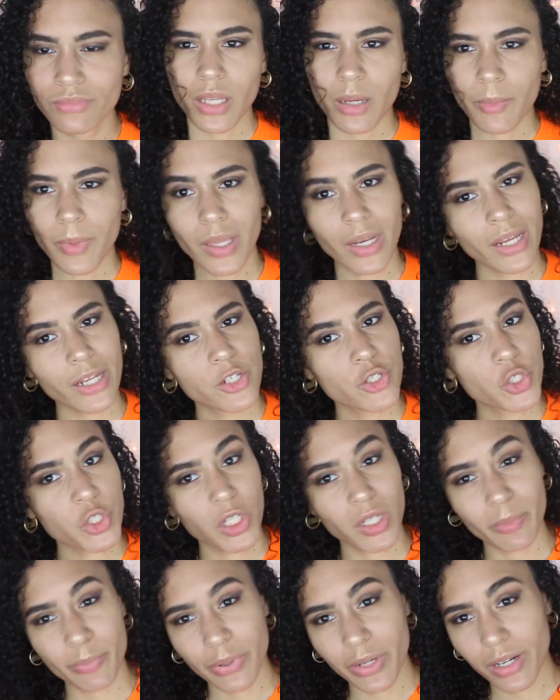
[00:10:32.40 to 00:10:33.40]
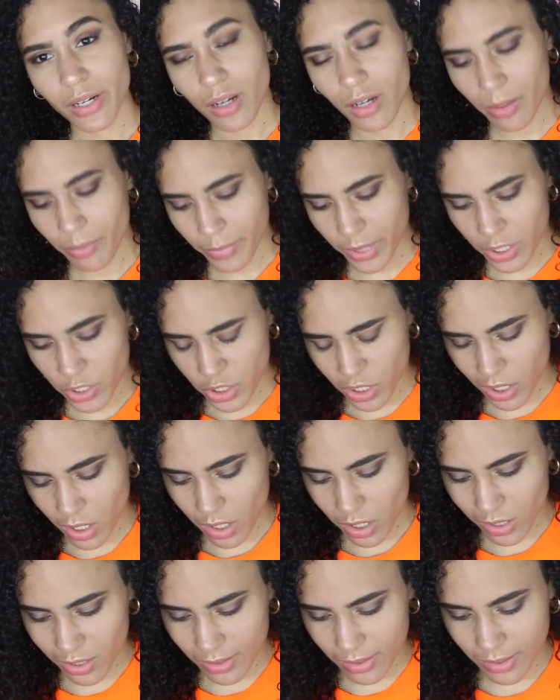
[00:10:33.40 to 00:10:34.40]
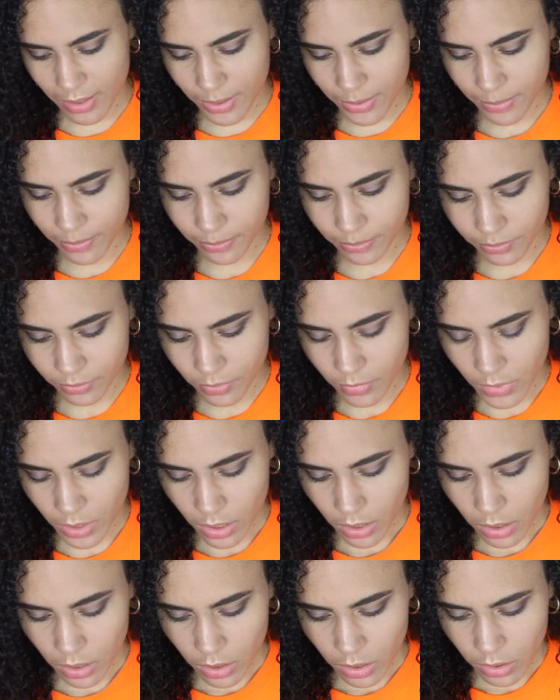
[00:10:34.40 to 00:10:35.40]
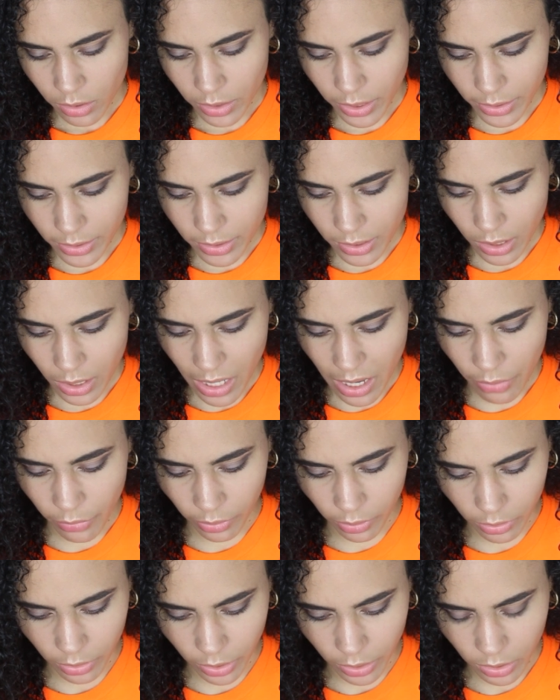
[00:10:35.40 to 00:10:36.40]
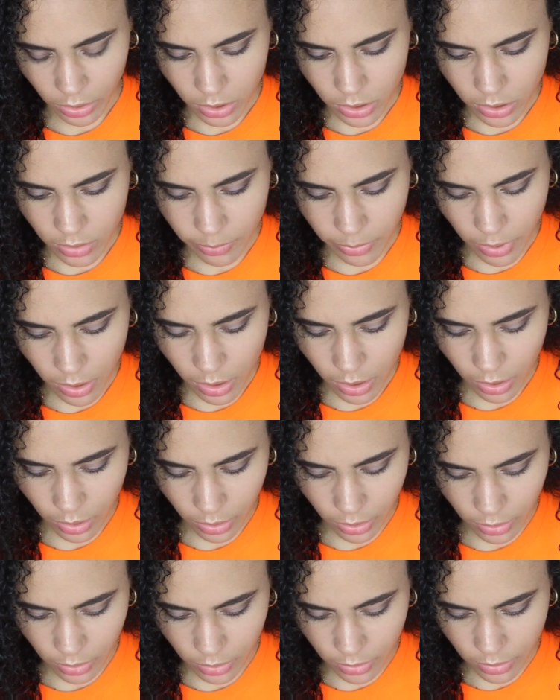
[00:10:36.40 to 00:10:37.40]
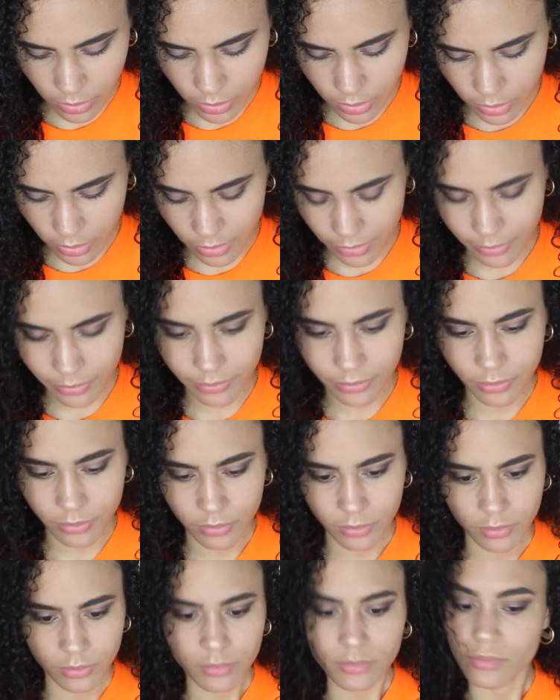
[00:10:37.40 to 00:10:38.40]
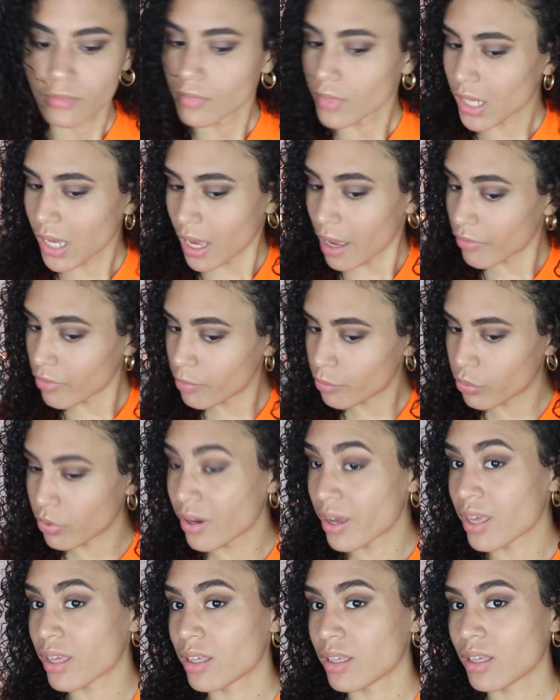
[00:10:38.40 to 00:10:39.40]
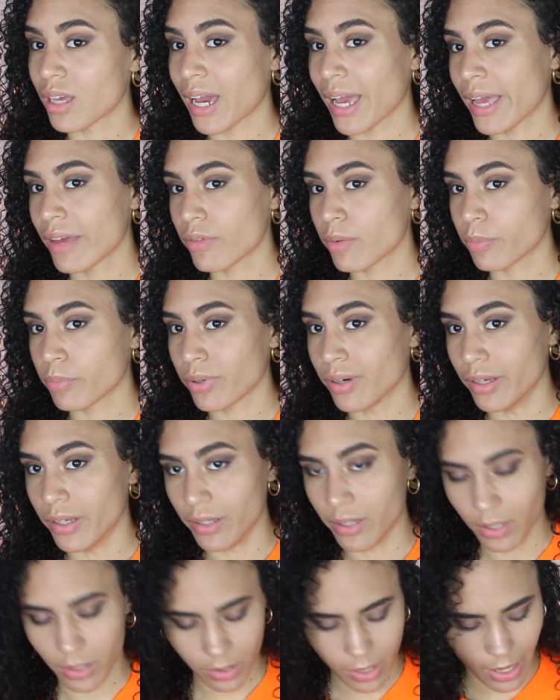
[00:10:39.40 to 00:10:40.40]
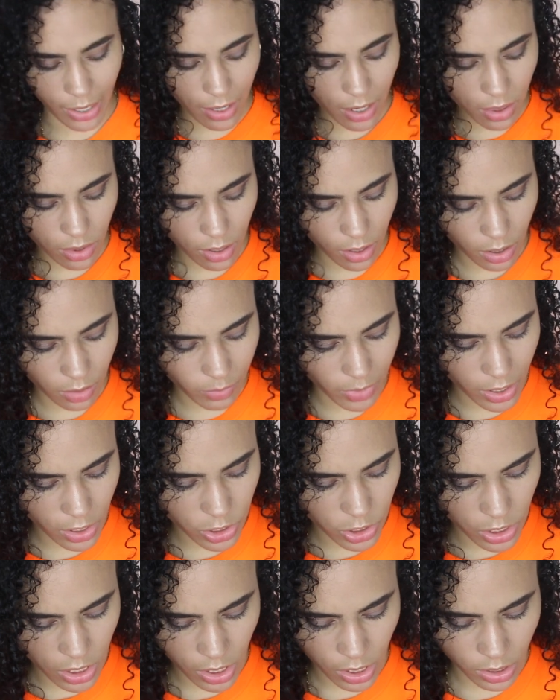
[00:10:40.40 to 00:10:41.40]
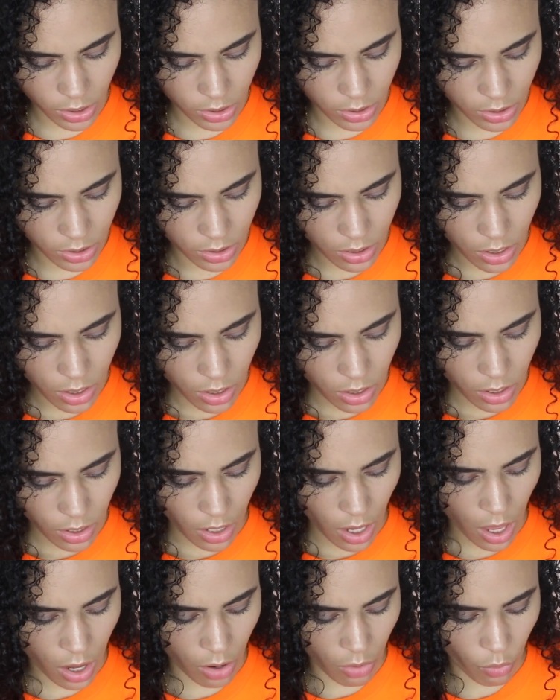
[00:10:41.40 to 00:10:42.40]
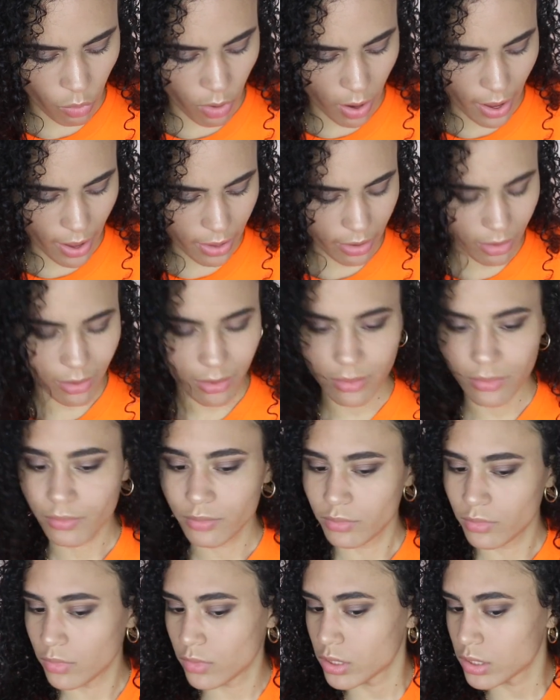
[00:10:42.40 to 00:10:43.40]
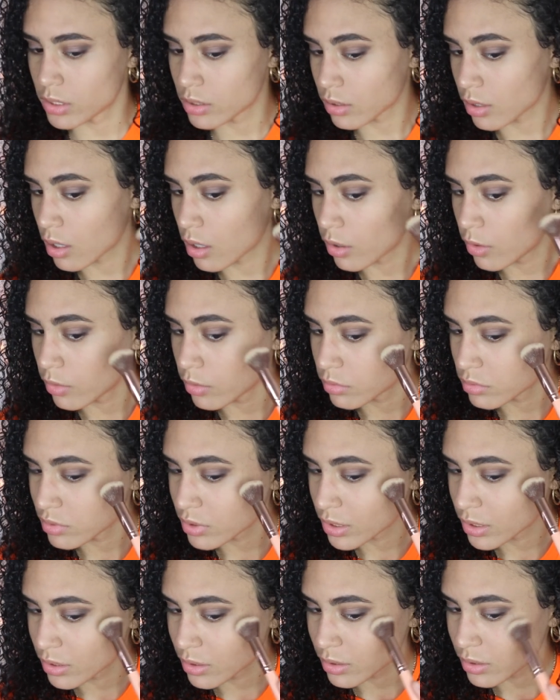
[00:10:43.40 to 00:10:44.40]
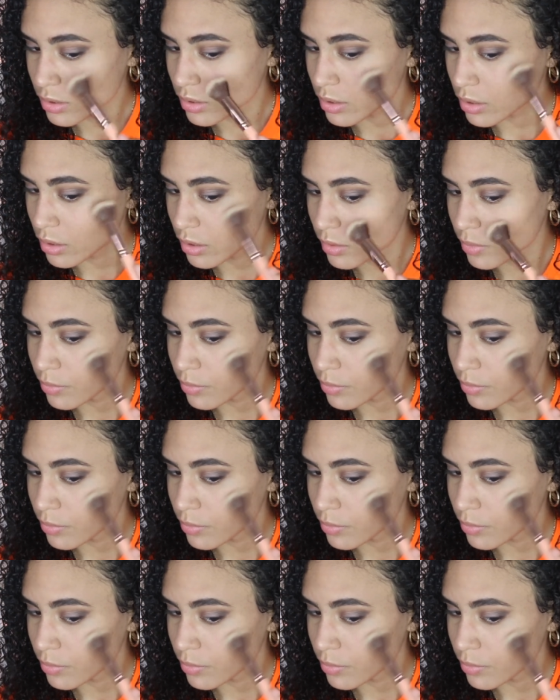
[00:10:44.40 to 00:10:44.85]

I mean, I should put it on my cheeks. Let's see how it looks, because I haven't put anything on my cheeks in a while. So let's see.